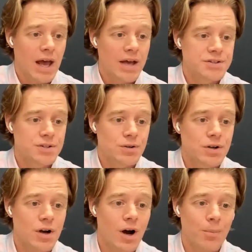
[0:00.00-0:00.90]
has your
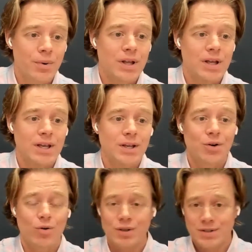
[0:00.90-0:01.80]
company
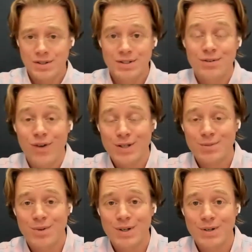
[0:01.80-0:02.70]
increased its
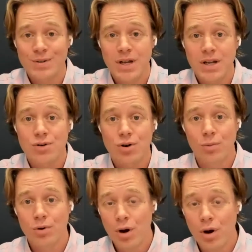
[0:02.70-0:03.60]
investment in
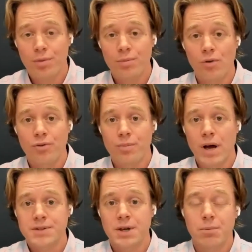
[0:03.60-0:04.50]
durable growth over the
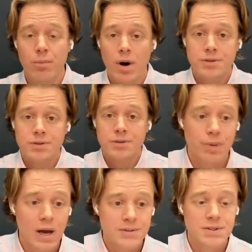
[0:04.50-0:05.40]
past hmm. couple months or the
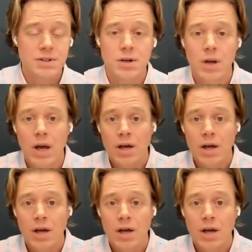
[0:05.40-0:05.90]
past yeah. year?